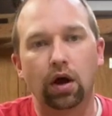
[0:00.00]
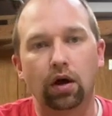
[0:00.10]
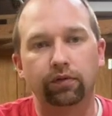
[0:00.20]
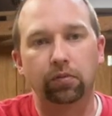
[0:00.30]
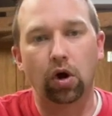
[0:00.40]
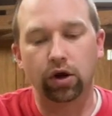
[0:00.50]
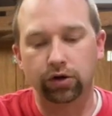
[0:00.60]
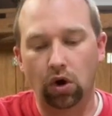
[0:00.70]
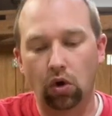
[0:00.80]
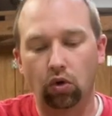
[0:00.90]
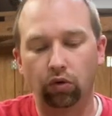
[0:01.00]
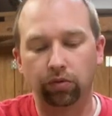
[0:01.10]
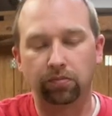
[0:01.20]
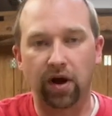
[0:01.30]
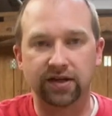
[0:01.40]
of them on to
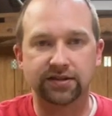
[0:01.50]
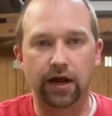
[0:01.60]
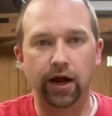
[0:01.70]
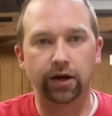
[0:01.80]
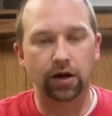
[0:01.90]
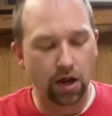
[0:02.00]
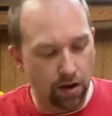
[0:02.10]
hold my sign.